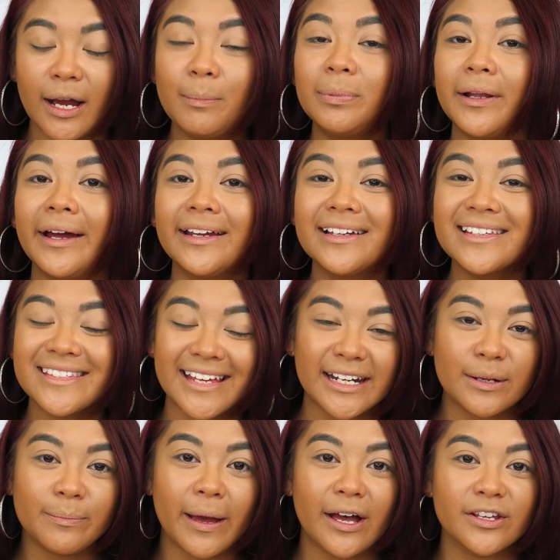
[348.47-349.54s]
Applying a
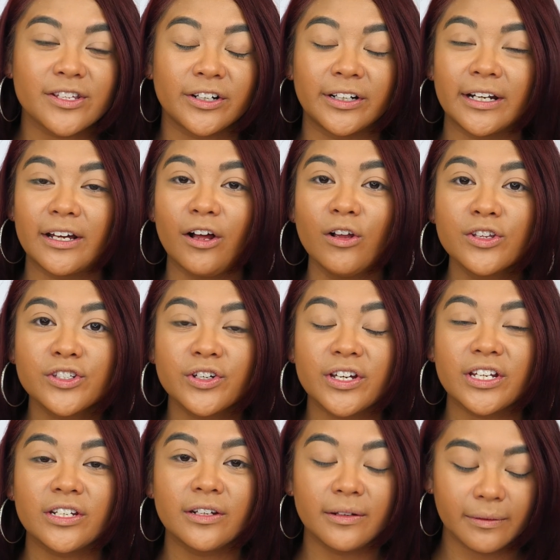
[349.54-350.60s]
setting powder also
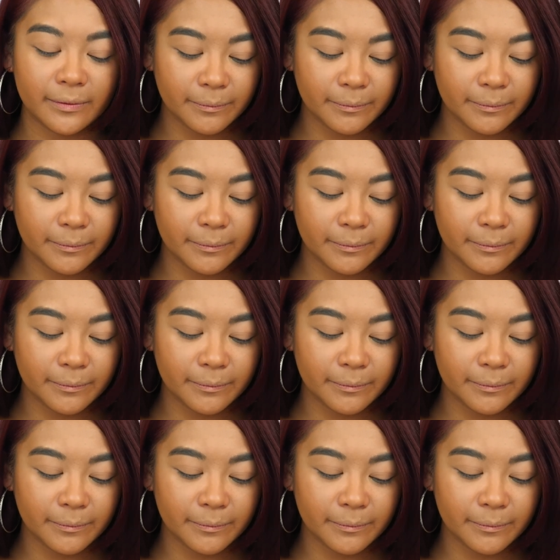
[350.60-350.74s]
in...